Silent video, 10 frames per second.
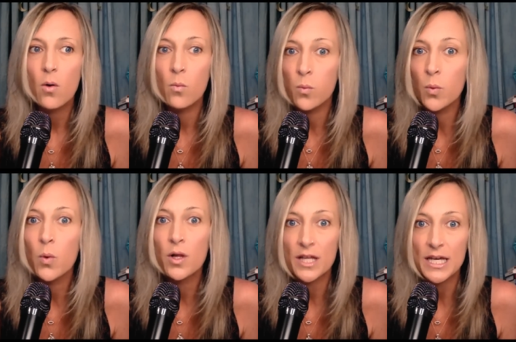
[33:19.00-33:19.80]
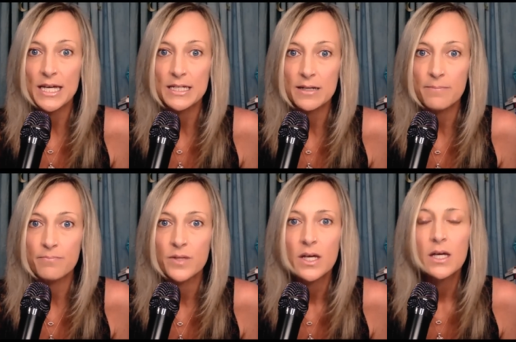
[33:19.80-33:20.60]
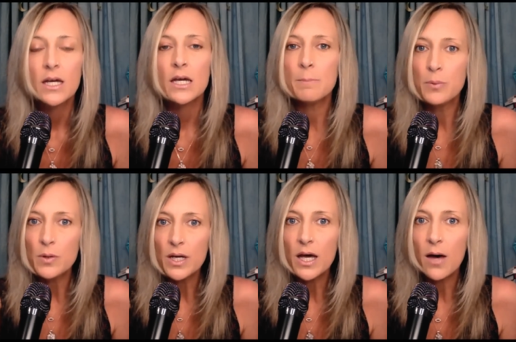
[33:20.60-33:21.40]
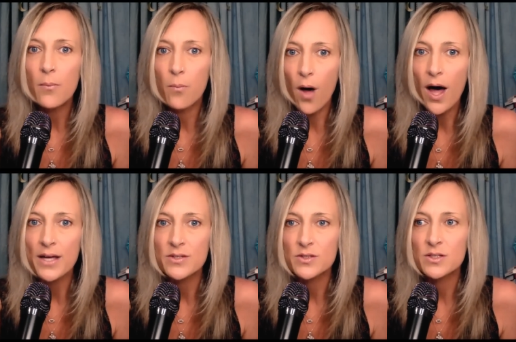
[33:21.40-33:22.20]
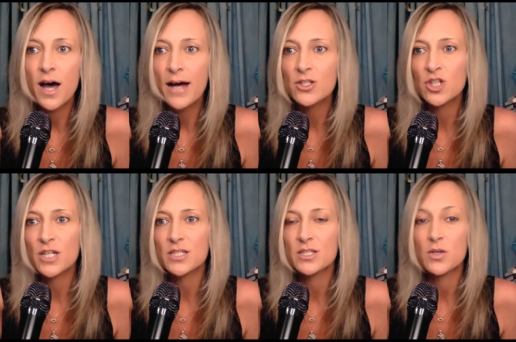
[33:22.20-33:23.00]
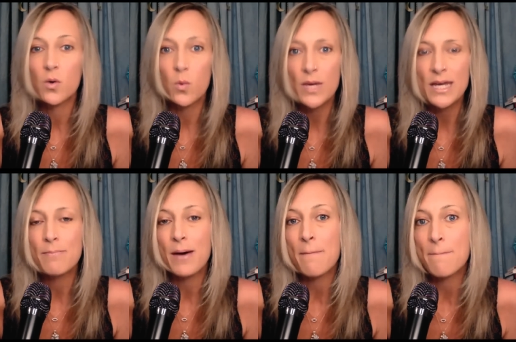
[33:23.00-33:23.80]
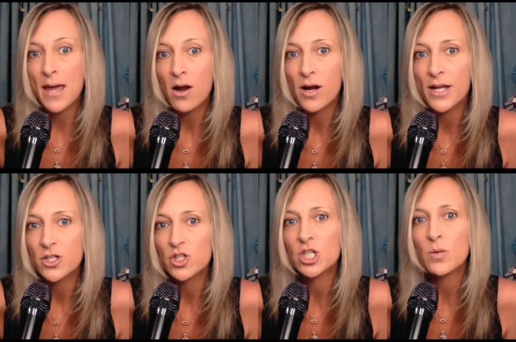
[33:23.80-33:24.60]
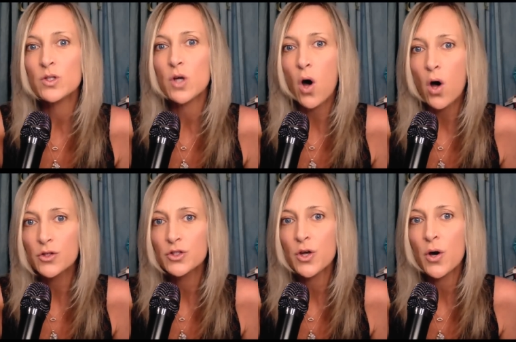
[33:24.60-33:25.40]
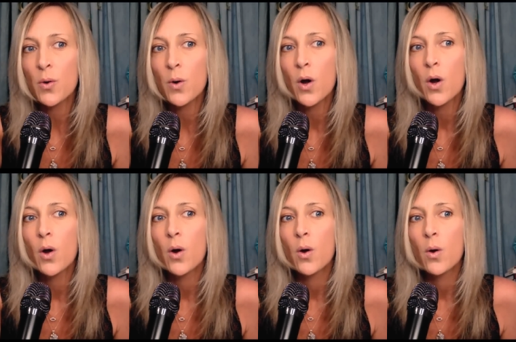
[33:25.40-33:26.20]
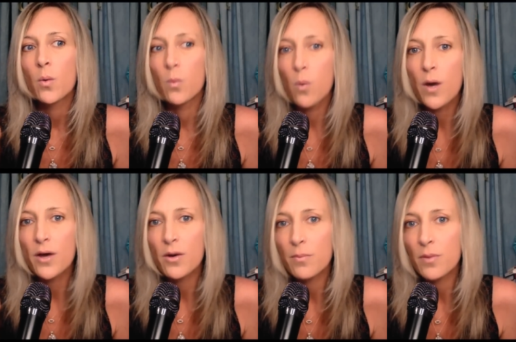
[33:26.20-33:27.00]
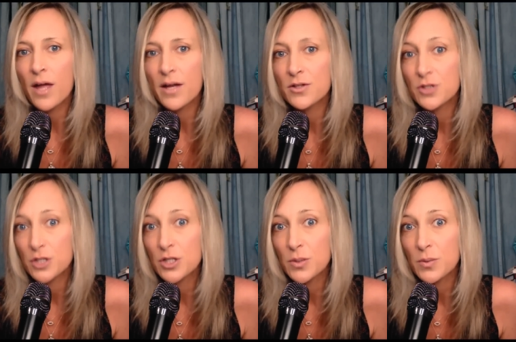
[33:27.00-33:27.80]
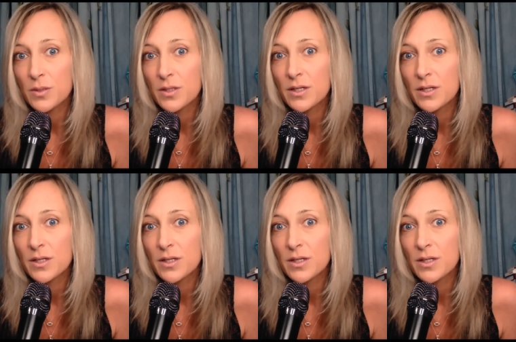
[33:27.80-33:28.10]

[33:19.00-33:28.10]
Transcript: rule a kingdom. And Boudica was not just the queen by marriage, she was also royal blood too.